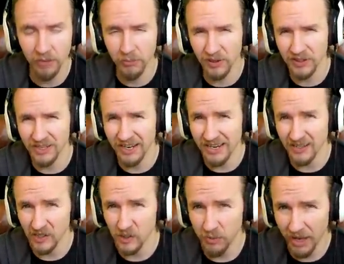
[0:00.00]
Because I
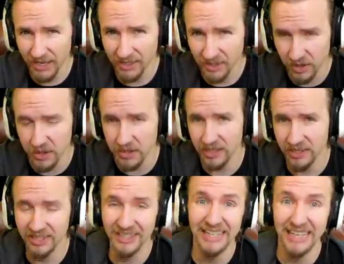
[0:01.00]
expect that
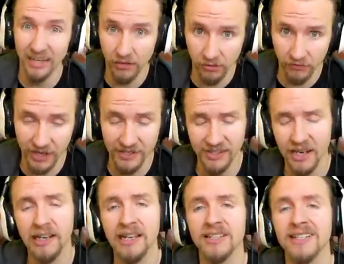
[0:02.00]
the, the Kirovets,
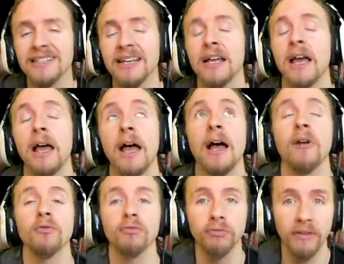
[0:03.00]
unless it's
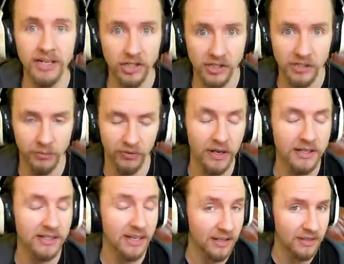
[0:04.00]
outrageously
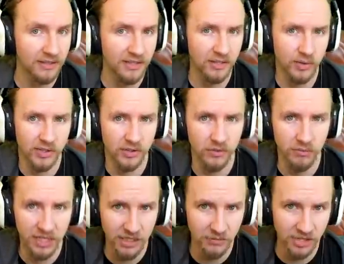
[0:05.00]
priced, and the T twenty-two
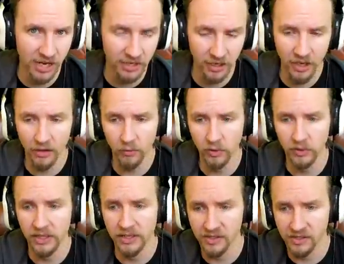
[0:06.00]
medium tank
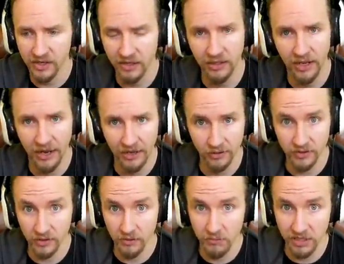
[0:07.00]
will sell out
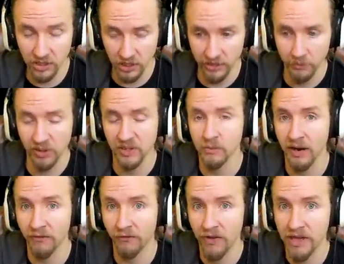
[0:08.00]
immediately, because my
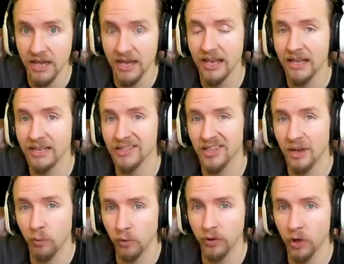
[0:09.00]
fear is that there
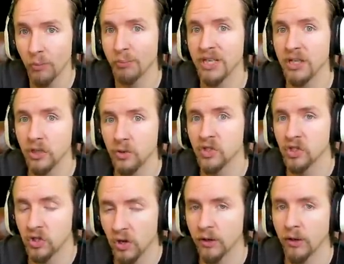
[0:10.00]
will not be new
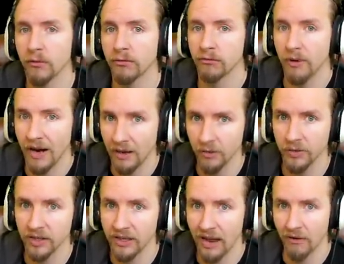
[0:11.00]
stock throughout
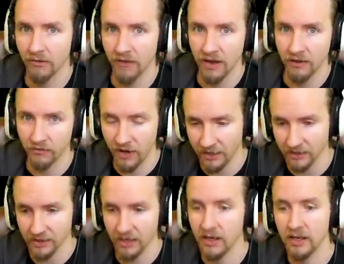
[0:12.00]
the caravan event.